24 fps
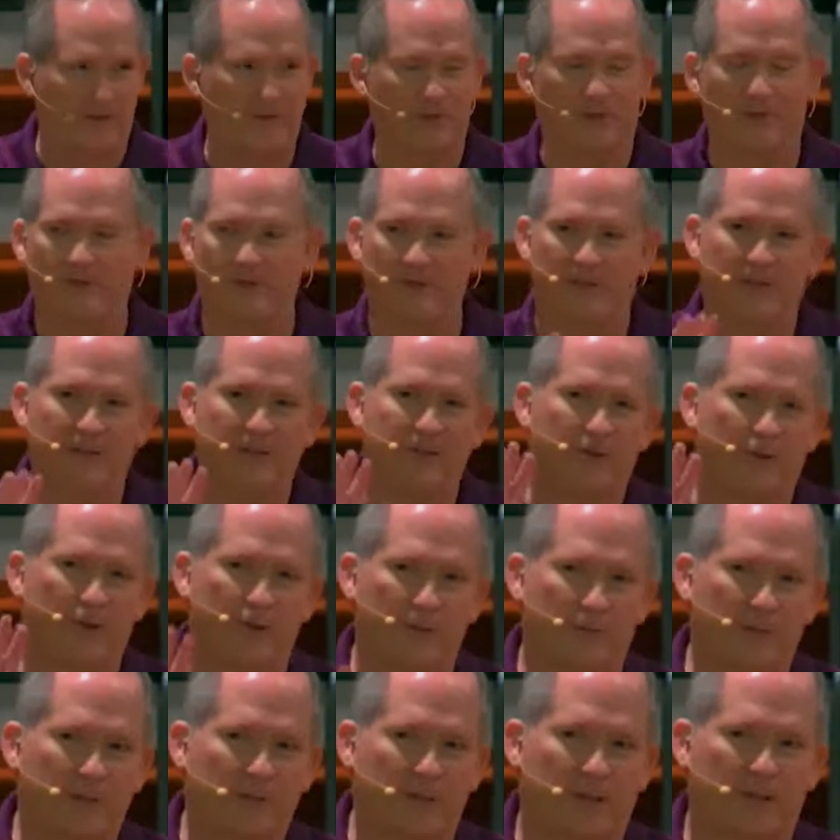and these are
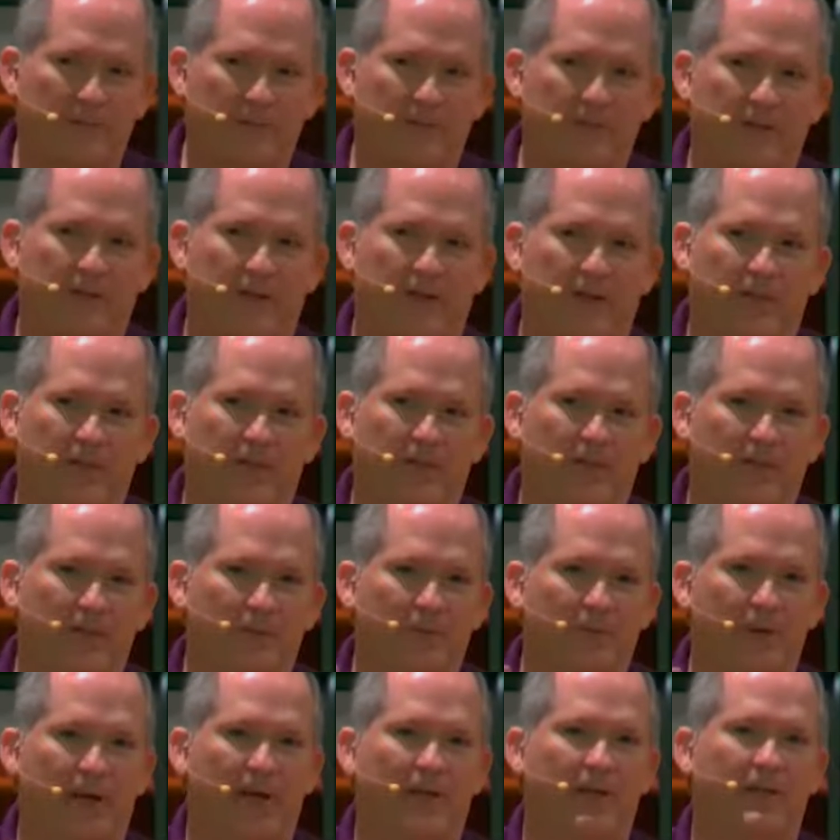3 lessons that I think you
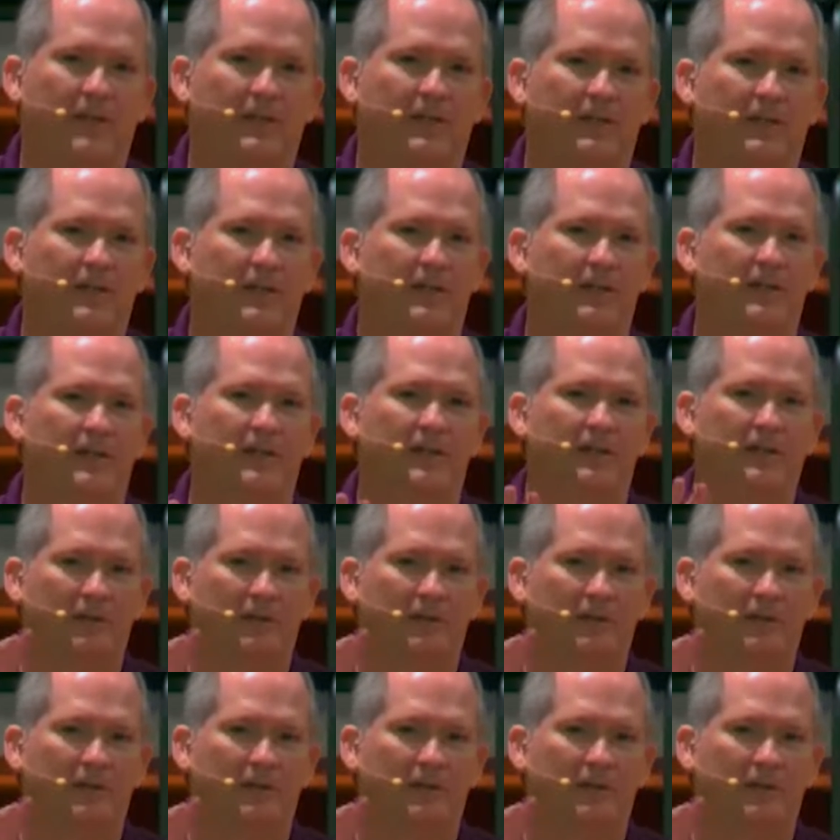and I need to